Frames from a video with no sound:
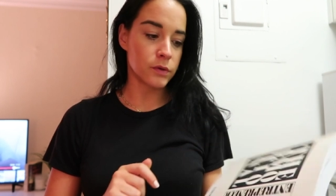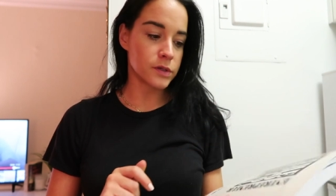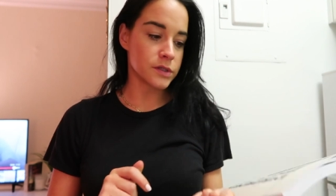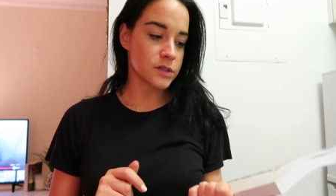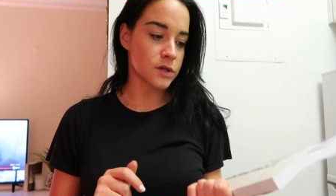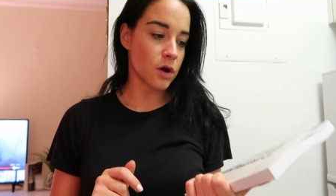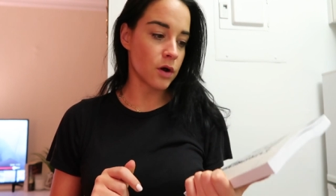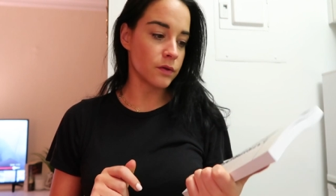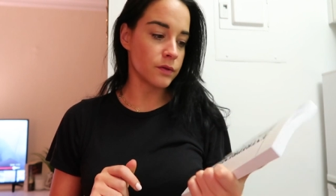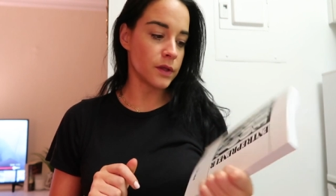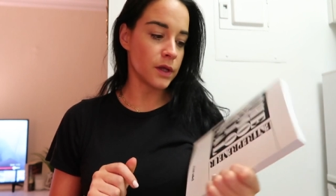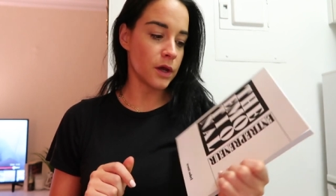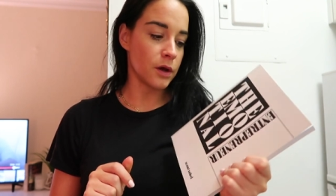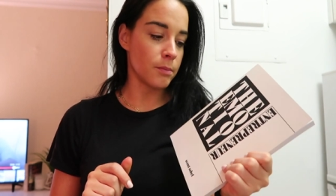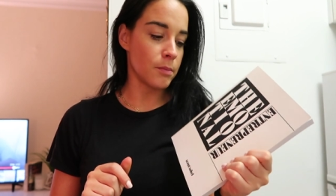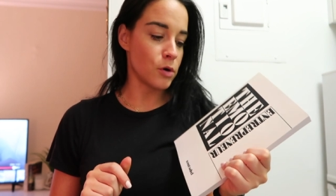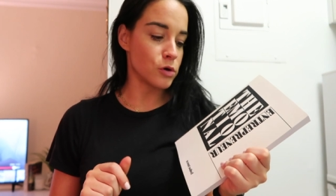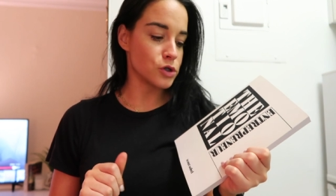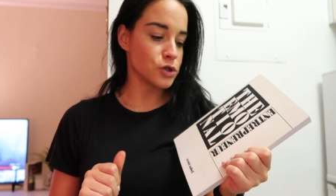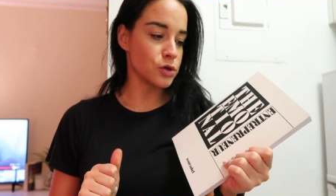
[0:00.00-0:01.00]
It's called The
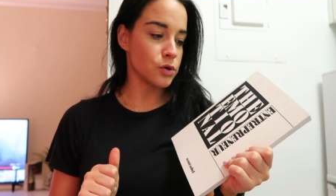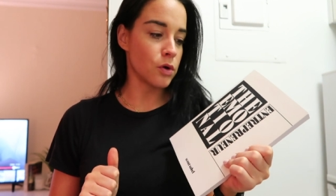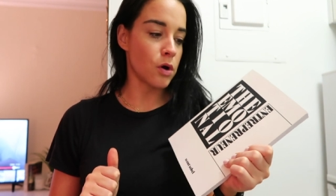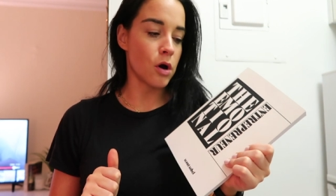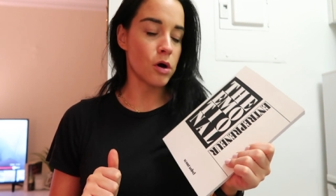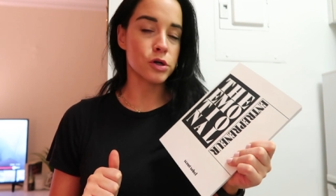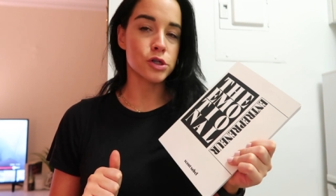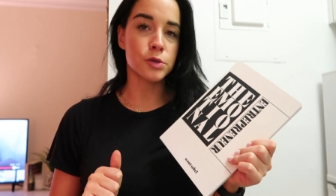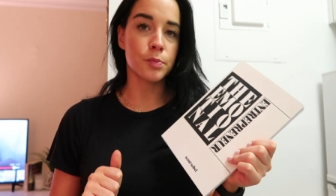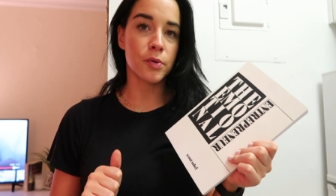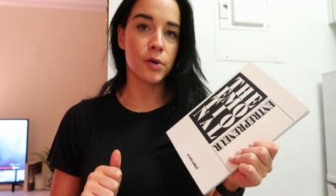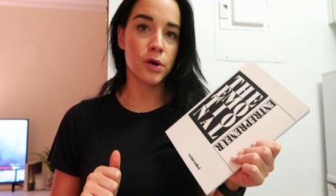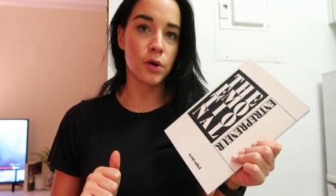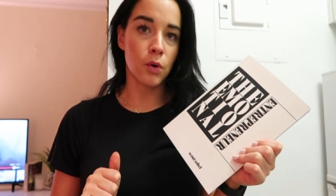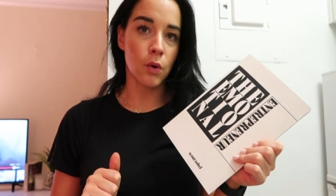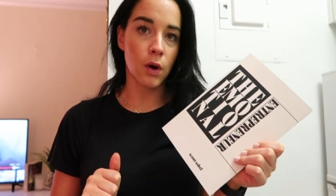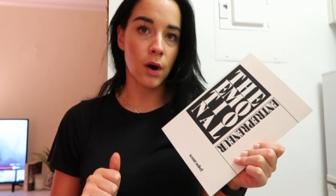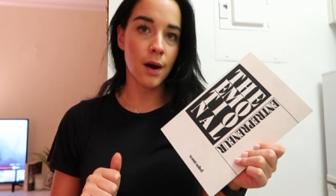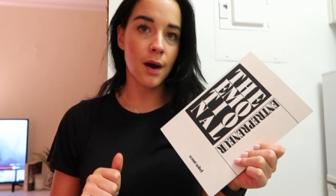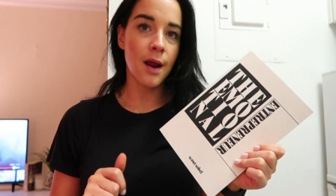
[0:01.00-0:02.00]
Emotional
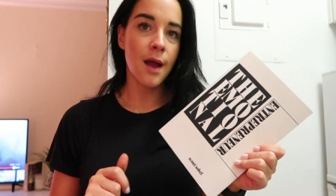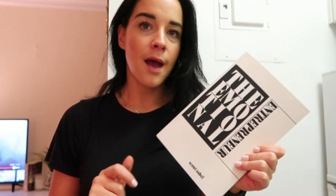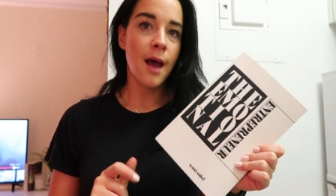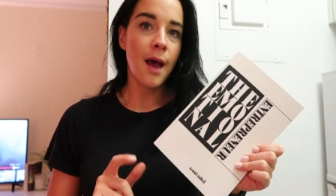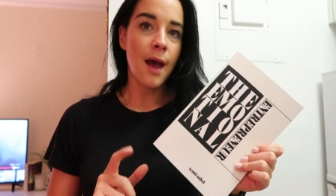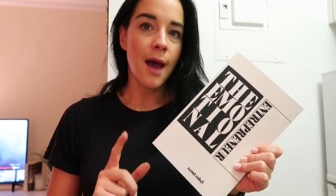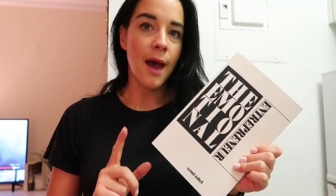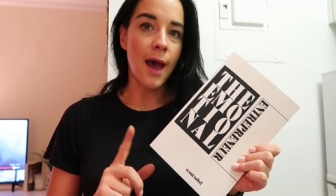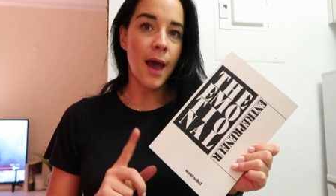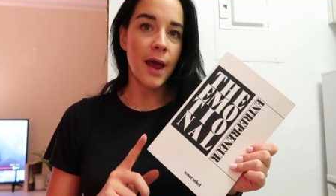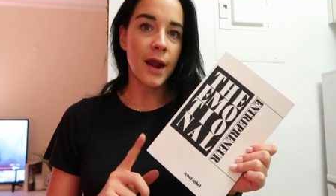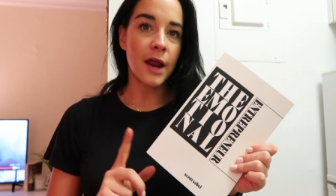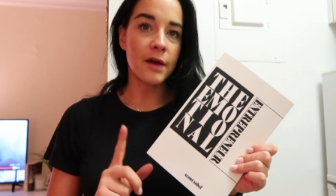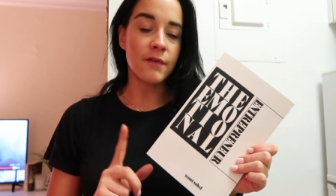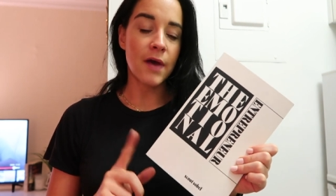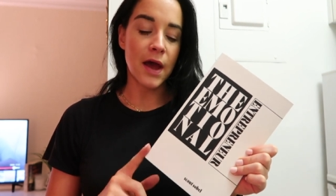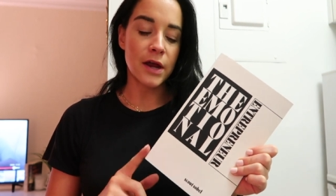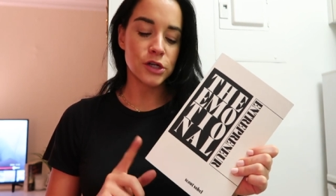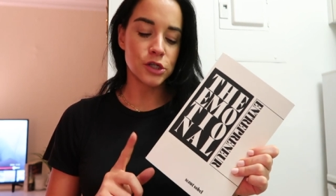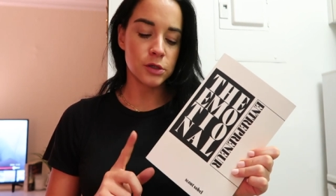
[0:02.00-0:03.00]
Entrepreneur and
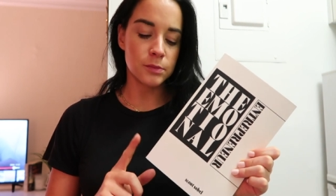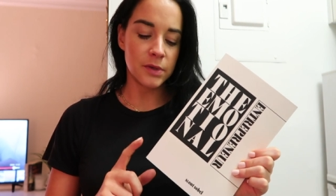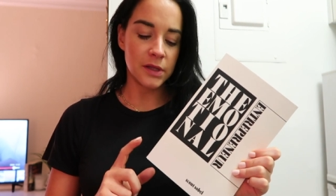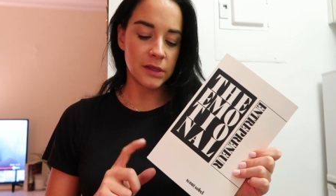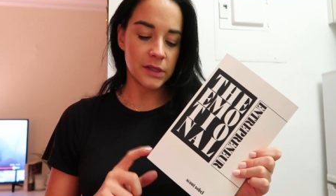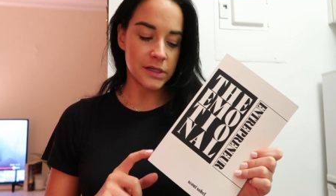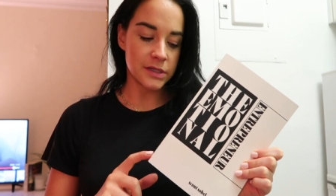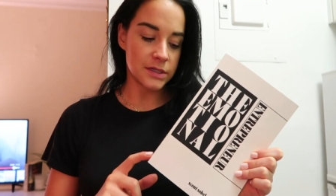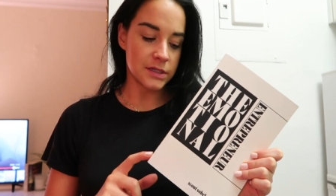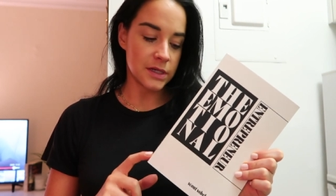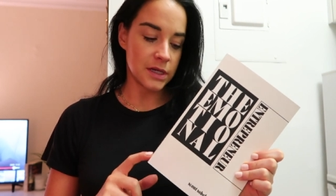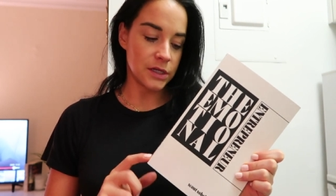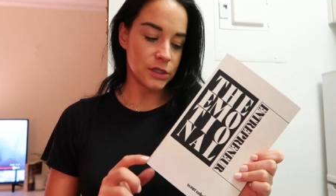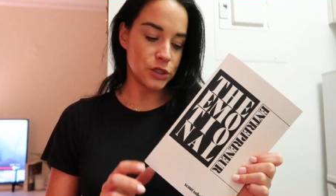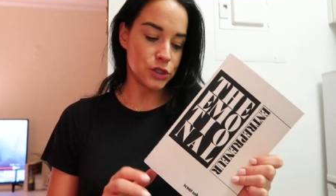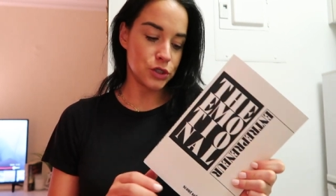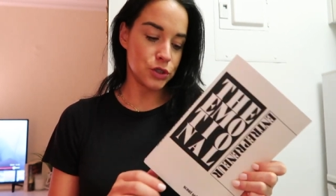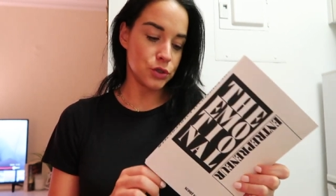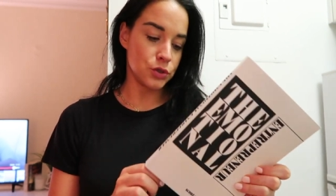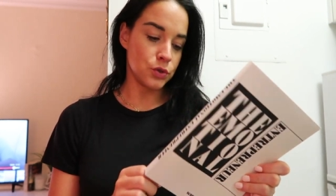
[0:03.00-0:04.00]
I've actually been listening
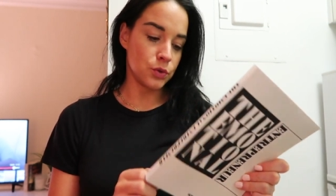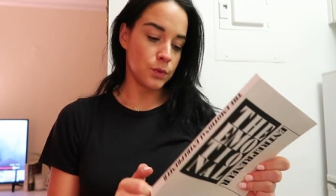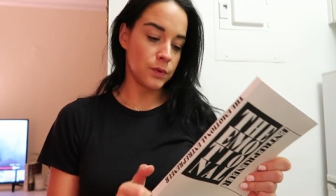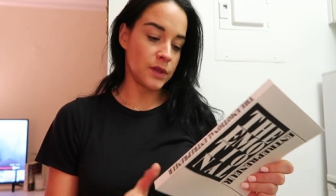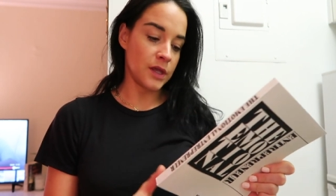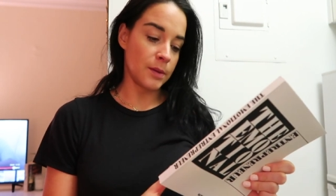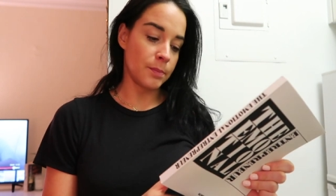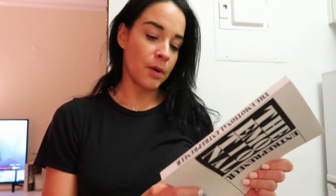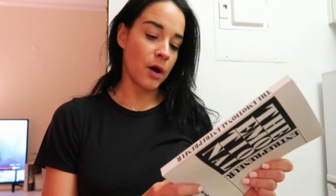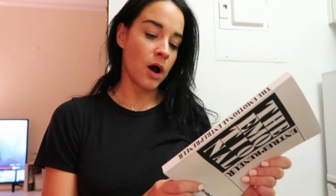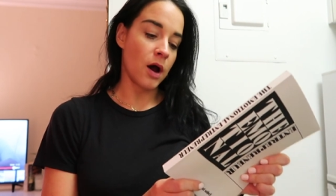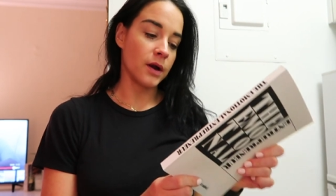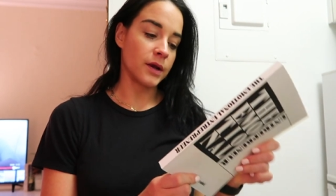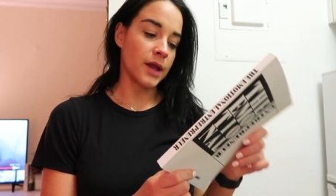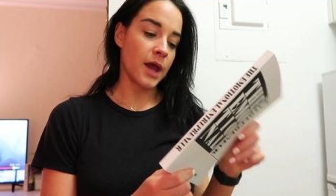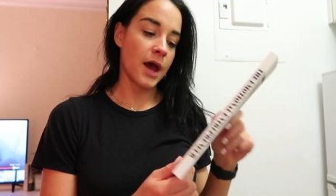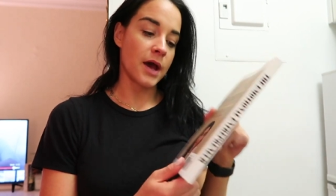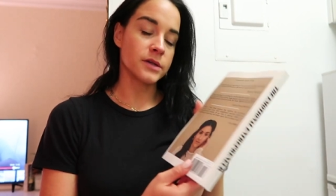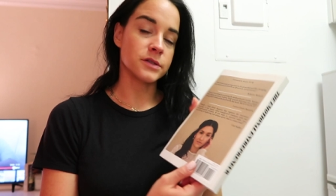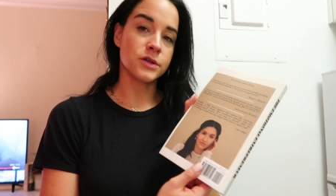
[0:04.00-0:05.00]
to the
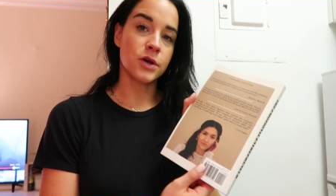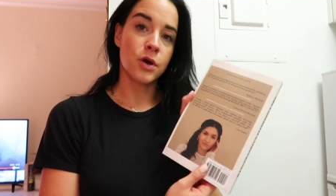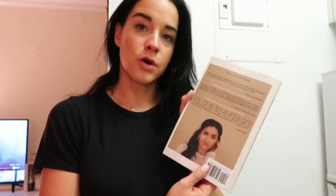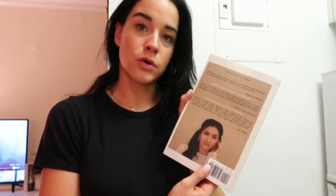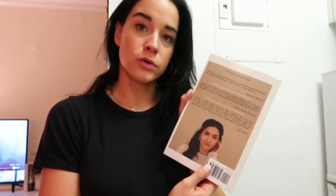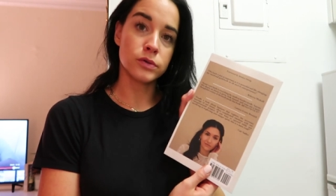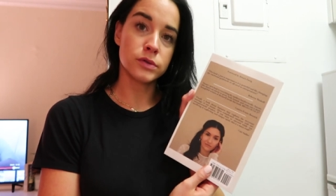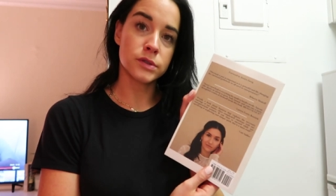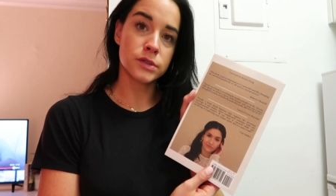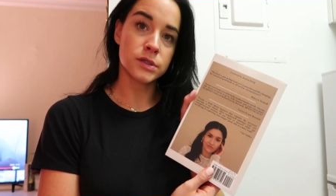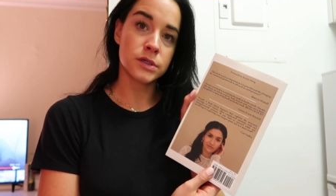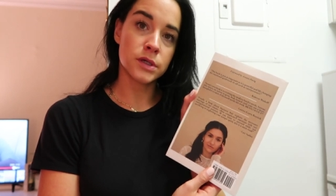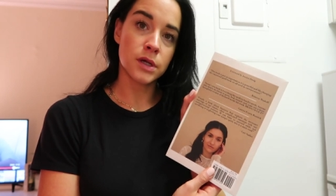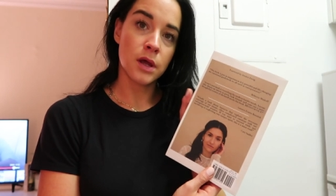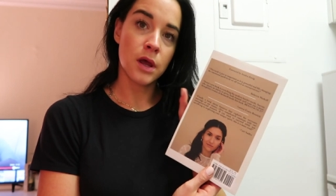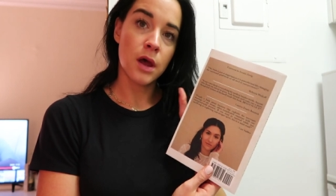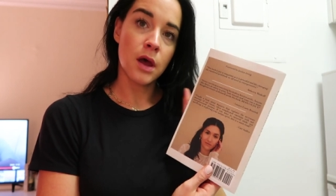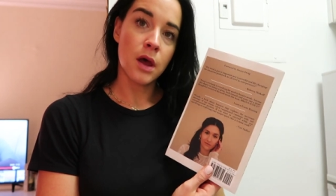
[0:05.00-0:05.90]
podcast host.